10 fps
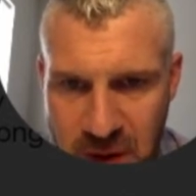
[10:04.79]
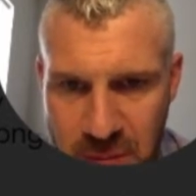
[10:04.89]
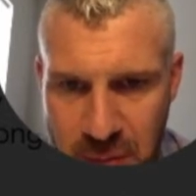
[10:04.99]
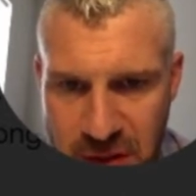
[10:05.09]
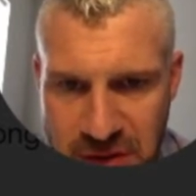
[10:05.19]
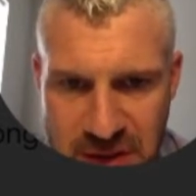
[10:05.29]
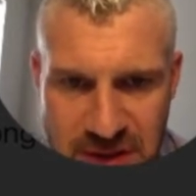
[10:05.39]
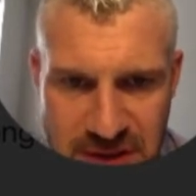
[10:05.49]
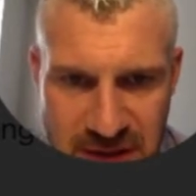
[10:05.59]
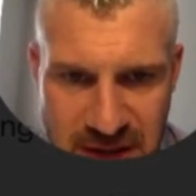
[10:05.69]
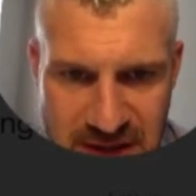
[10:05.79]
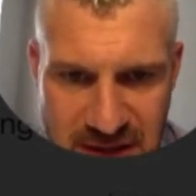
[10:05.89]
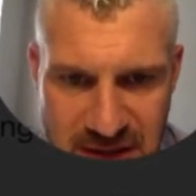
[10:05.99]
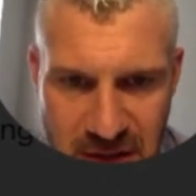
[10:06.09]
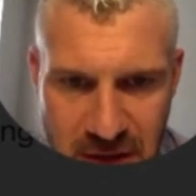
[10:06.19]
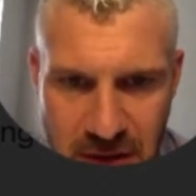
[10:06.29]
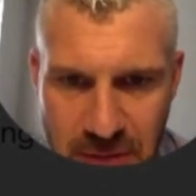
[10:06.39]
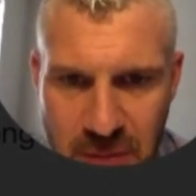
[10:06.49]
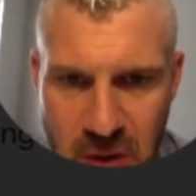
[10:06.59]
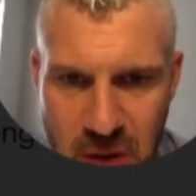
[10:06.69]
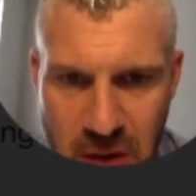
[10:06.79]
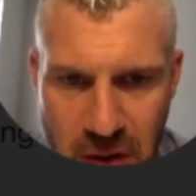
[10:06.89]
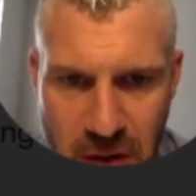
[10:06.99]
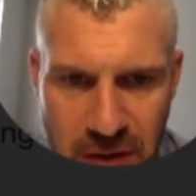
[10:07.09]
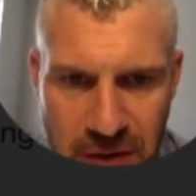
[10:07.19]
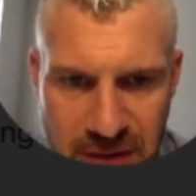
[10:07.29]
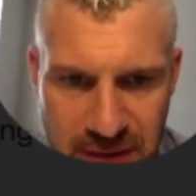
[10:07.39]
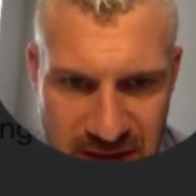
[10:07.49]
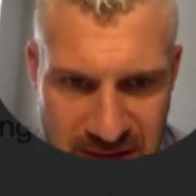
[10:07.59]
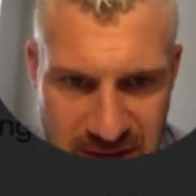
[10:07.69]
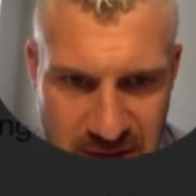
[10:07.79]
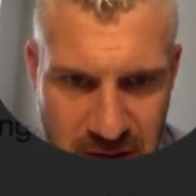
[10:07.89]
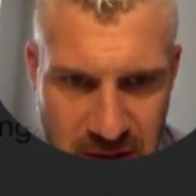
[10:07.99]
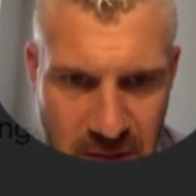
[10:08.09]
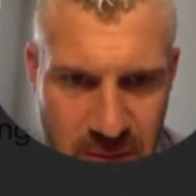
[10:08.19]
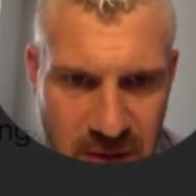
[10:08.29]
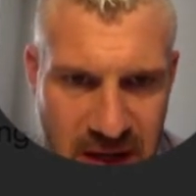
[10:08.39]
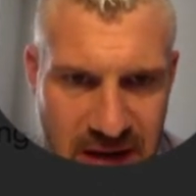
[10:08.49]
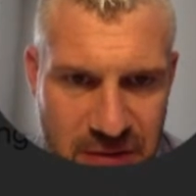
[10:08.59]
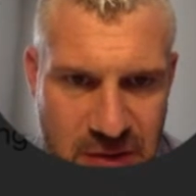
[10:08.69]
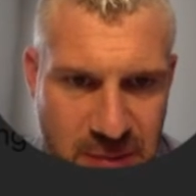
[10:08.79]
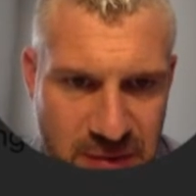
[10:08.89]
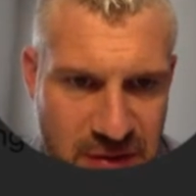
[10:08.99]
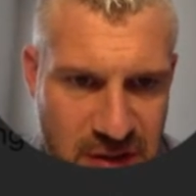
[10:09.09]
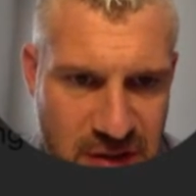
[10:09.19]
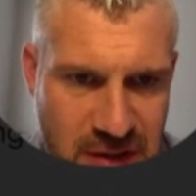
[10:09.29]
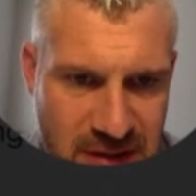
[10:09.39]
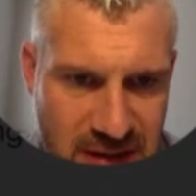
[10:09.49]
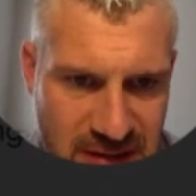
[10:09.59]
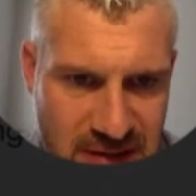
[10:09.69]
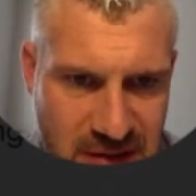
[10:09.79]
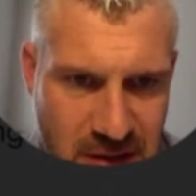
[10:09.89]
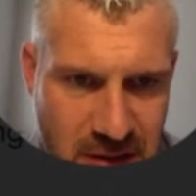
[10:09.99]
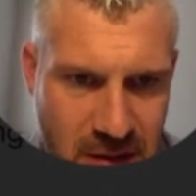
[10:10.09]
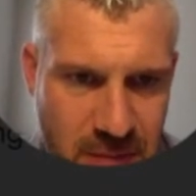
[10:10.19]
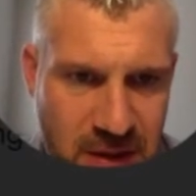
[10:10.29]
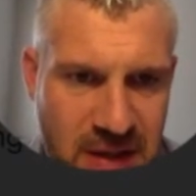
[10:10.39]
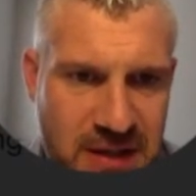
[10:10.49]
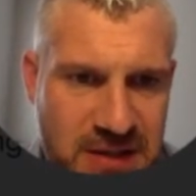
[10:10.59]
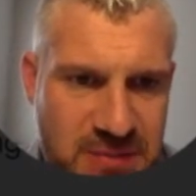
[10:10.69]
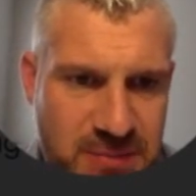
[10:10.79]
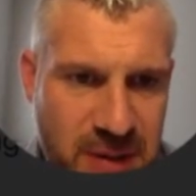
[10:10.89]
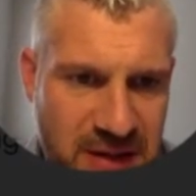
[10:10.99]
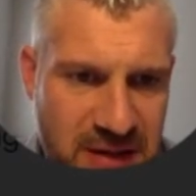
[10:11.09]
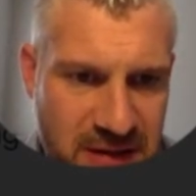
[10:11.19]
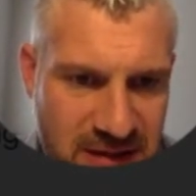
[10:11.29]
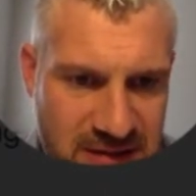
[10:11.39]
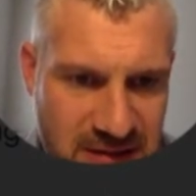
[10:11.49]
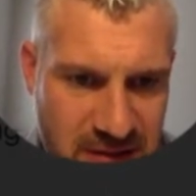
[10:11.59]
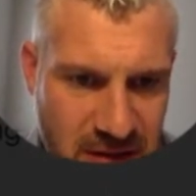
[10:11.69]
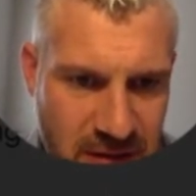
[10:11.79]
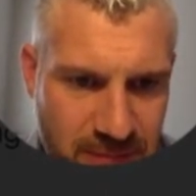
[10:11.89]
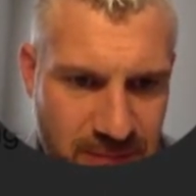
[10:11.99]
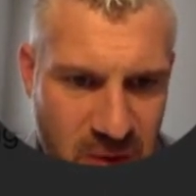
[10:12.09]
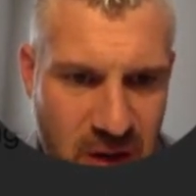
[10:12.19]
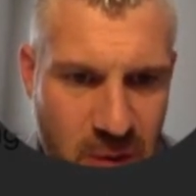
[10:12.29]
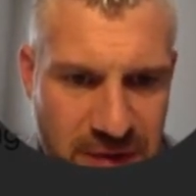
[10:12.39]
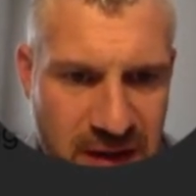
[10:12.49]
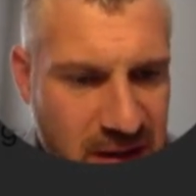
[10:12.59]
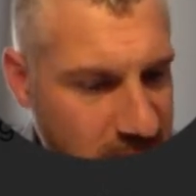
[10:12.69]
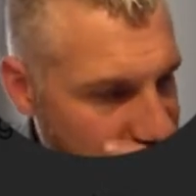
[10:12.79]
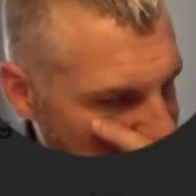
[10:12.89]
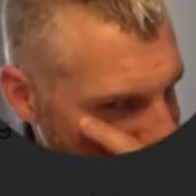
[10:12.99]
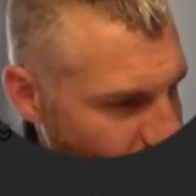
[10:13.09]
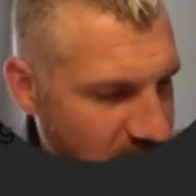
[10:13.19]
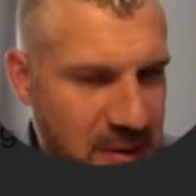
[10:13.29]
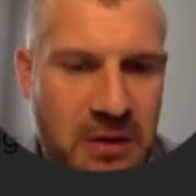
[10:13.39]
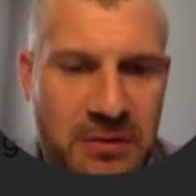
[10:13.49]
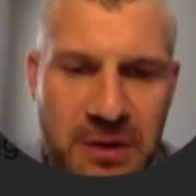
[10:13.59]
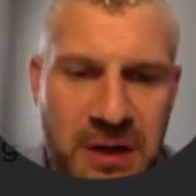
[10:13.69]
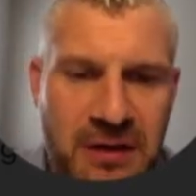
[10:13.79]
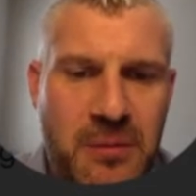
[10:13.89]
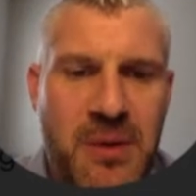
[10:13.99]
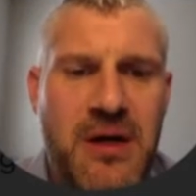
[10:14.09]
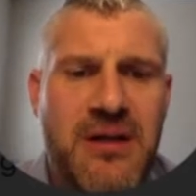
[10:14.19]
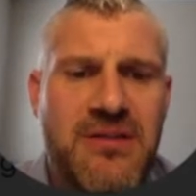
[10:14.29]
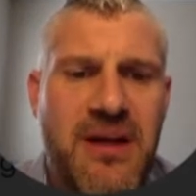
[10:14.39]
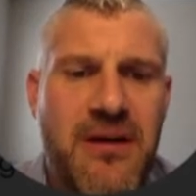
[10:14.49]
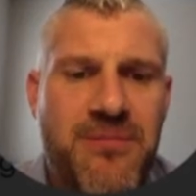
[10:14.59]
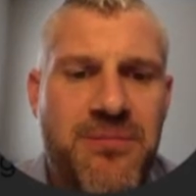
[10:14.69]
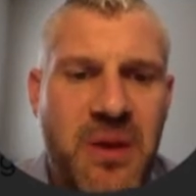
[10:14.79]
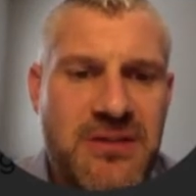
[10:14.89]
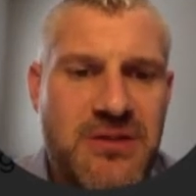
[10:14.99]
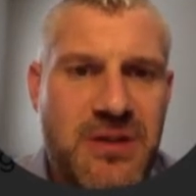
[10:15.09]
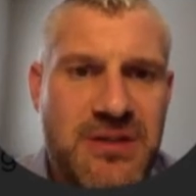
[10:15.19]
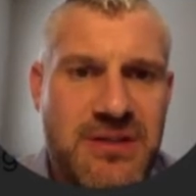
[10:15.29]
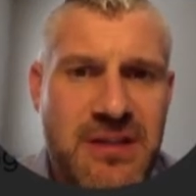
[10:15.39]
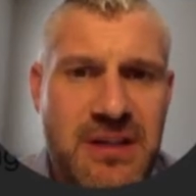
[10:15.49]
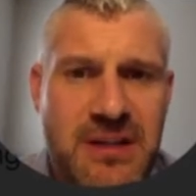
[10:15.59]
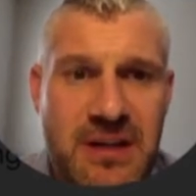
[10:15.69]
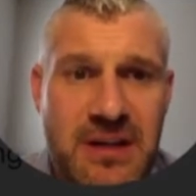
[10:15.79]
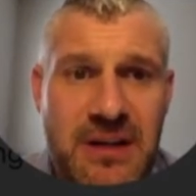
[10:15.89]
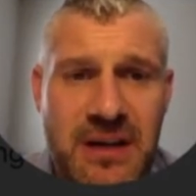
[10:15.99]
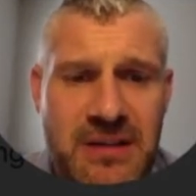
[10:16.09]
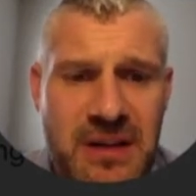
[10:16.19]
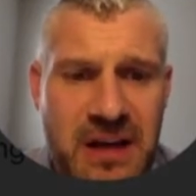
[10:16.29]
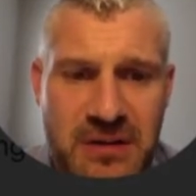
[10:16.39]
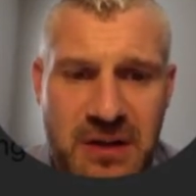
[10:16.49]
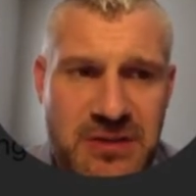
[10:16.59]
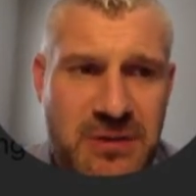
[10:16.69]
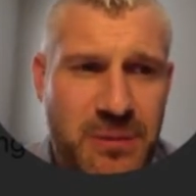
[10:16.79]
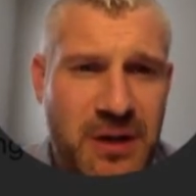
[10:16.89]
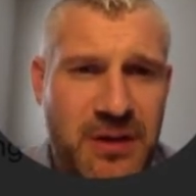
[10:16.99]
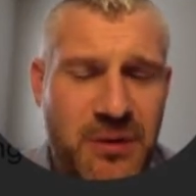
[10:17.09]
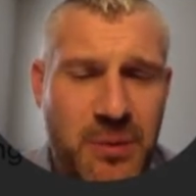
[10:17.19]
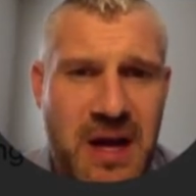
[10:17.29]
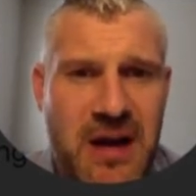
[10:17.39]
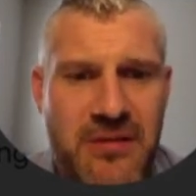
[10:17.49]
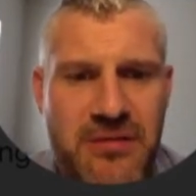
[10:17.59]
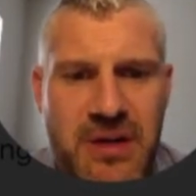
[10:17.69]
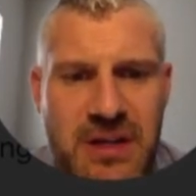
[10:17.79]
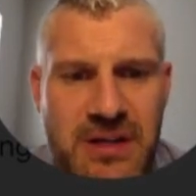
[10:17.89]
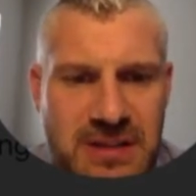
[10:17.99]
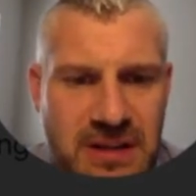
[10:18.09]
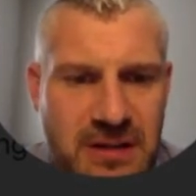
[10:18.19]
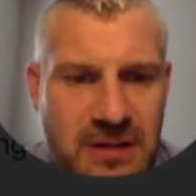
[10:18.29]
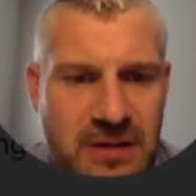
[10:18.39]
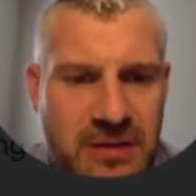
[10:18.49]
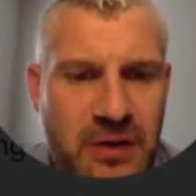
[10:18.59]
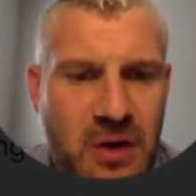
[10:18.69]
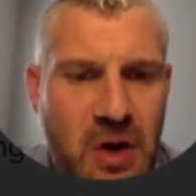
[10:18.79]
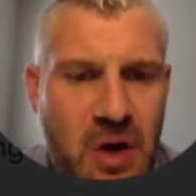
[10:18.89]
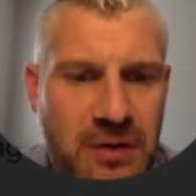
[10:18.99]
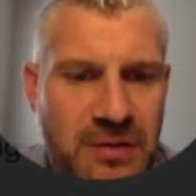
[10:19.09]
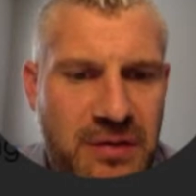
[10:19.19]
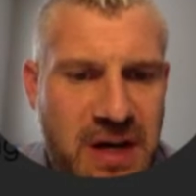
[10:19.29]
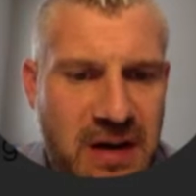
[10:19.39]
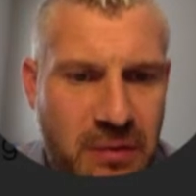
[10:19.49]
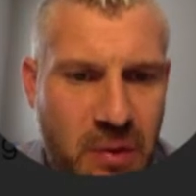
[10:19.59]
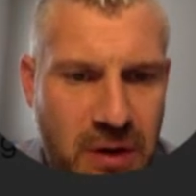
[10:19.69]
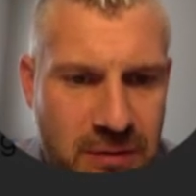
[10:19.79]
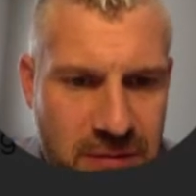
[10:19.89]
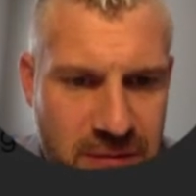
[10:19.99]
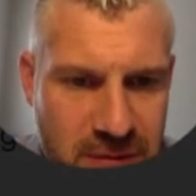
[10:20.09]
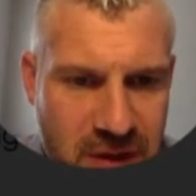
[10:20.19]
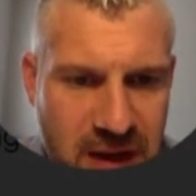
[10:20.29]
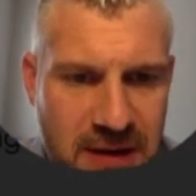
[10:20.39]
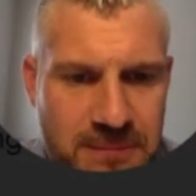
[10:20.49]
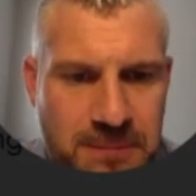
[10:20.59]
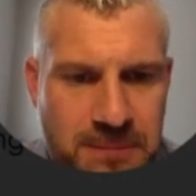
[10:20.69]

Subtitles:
Impressions, that's this column. Calls, that's this column. Average position, that's this column. Spend, that's this column. One thing that I think is really powerful here, everybody, is that as you can see, again, live customer here that we have, is that they're all in the top 4, okay?